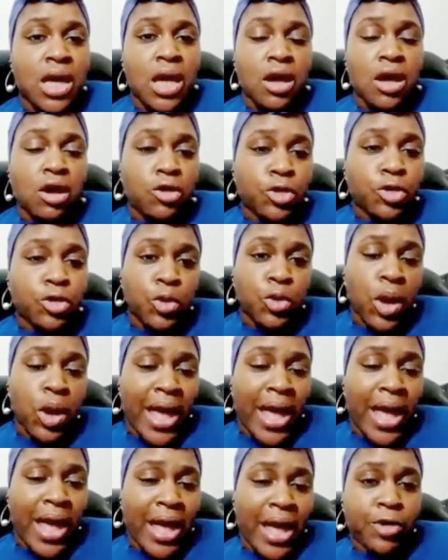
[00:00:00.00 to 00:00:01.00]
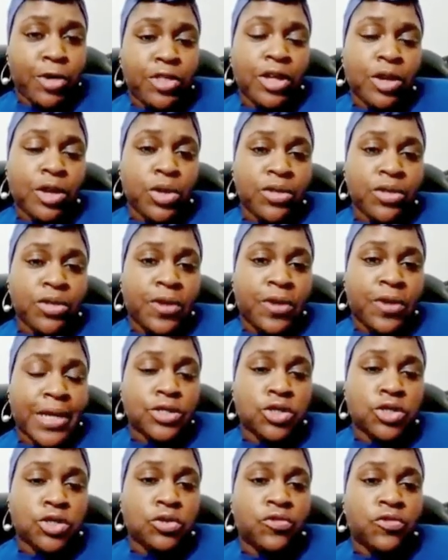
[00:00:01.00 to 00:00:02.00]
Go through everything with a
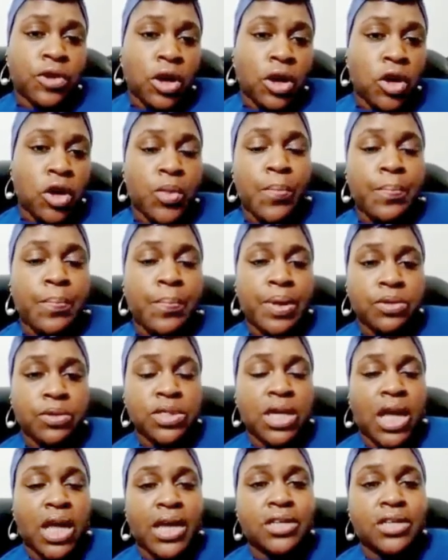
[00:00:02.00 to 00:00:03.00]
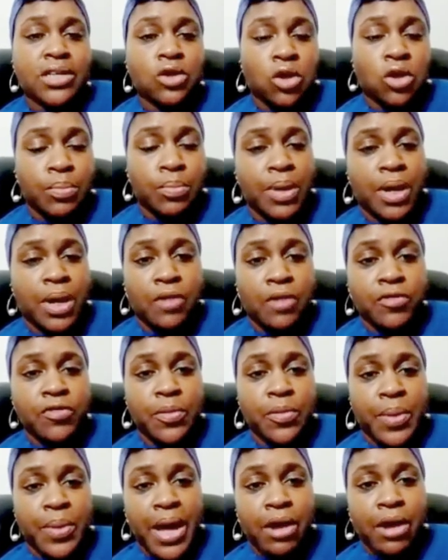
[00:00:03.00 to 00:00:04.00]
fine-tooth comb and build a case on behalf of the
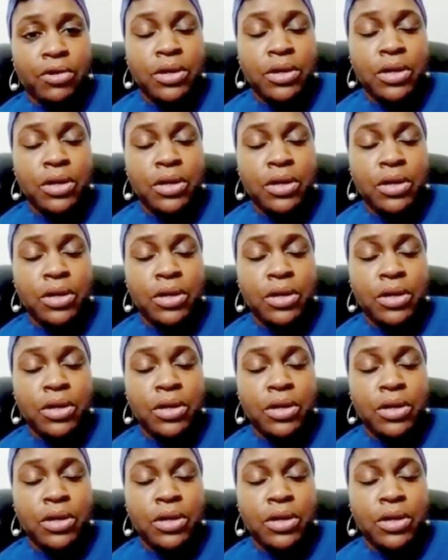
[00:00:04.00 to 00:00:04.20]
parent.